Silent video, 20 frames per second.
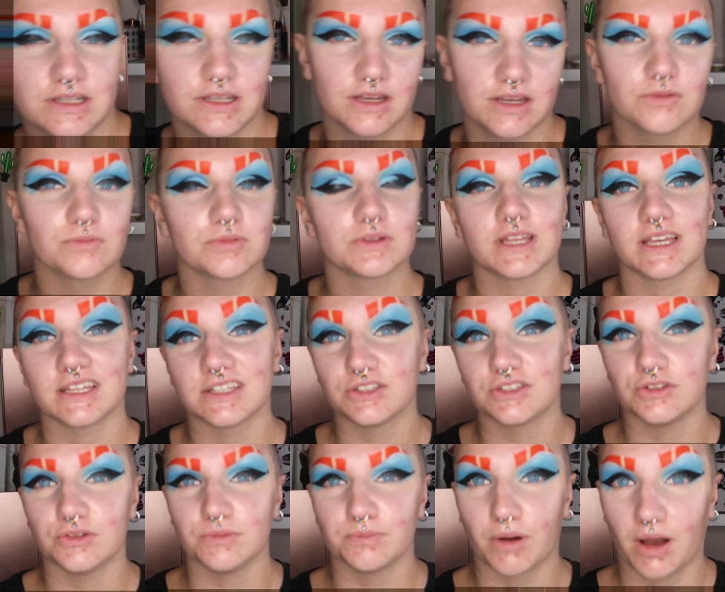done, tend
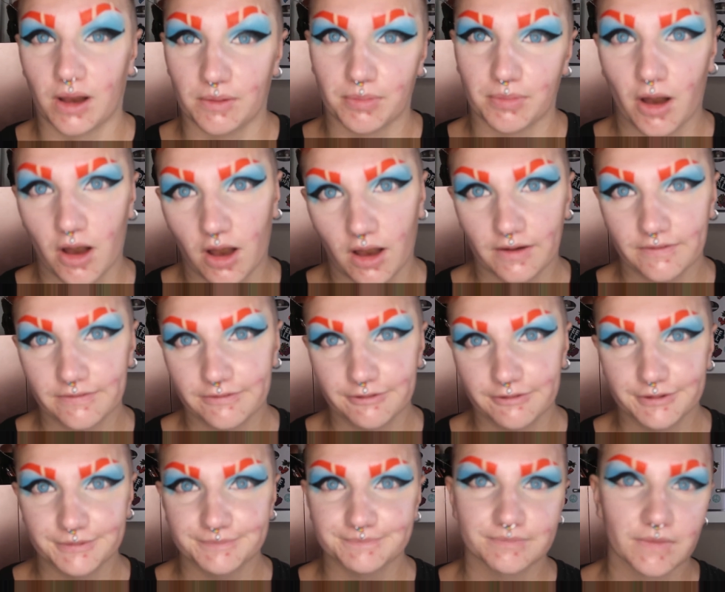to pop
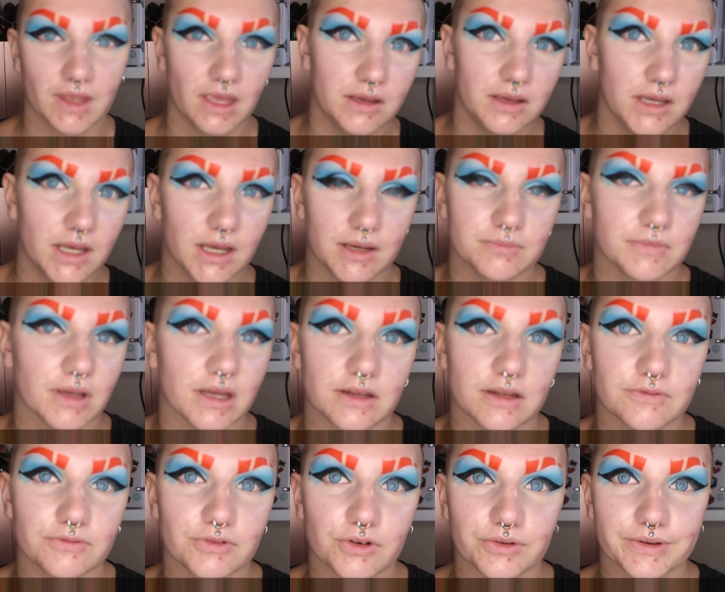off.
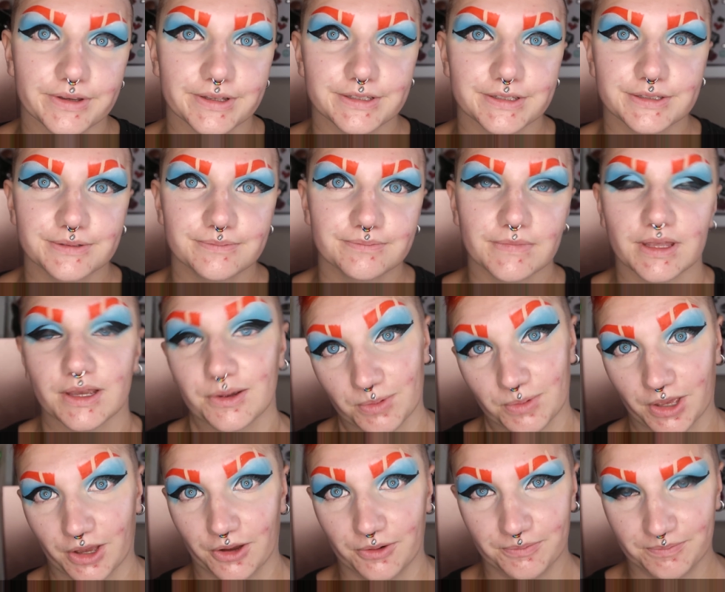Not in focus. There
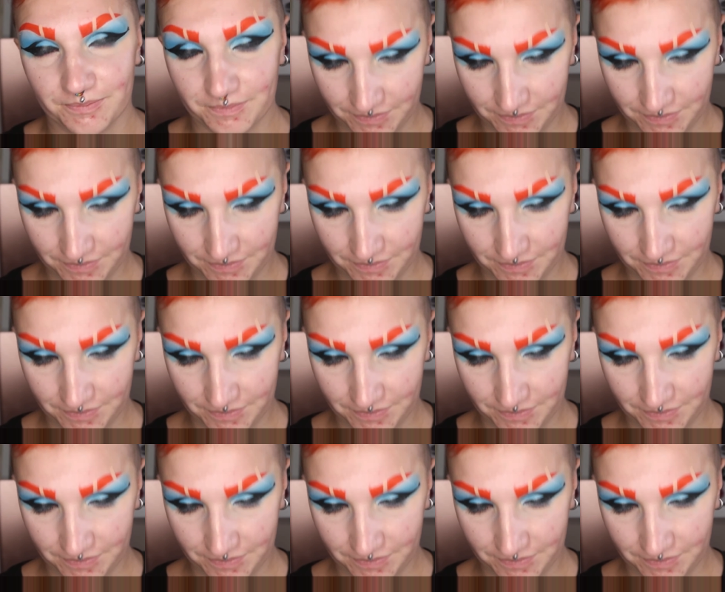we go. I'm